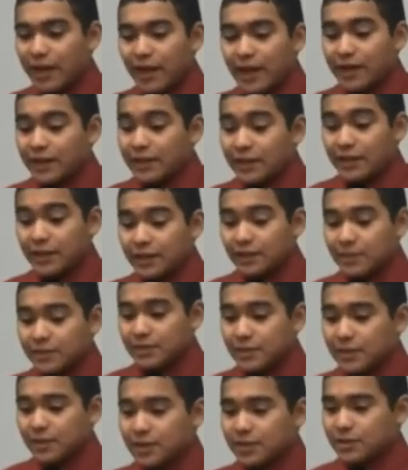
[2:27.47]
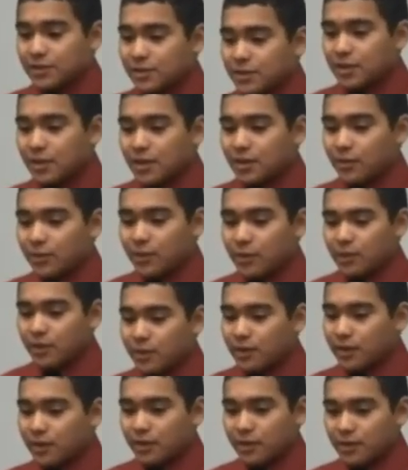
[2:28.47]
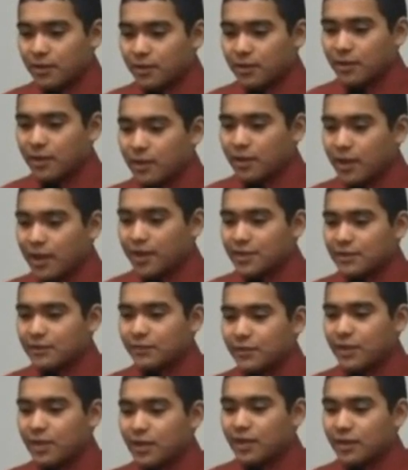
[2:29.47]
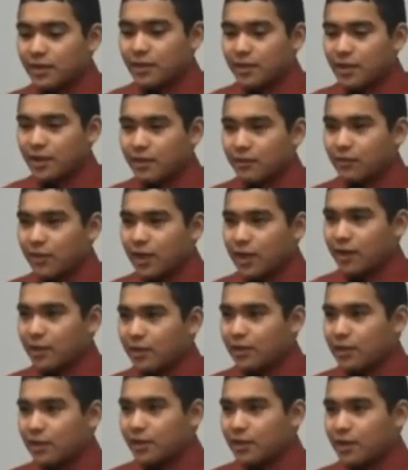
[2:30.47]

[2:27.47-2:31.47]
ID and such, they were, as of then, invalid.